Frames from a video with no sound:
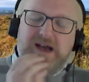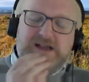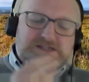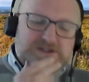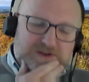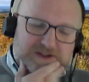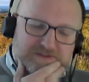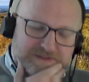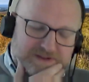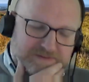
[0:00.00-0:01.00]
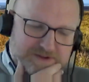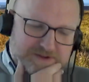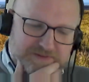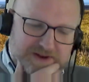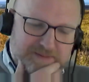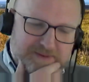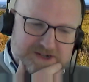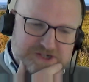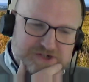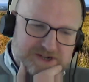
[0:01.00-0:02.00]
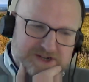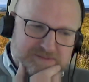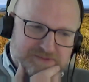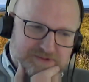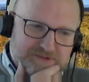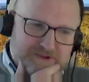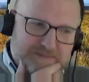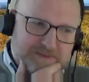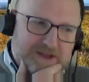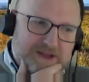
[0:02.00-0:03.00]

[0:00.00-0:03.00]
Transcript: so if you were developing a training program,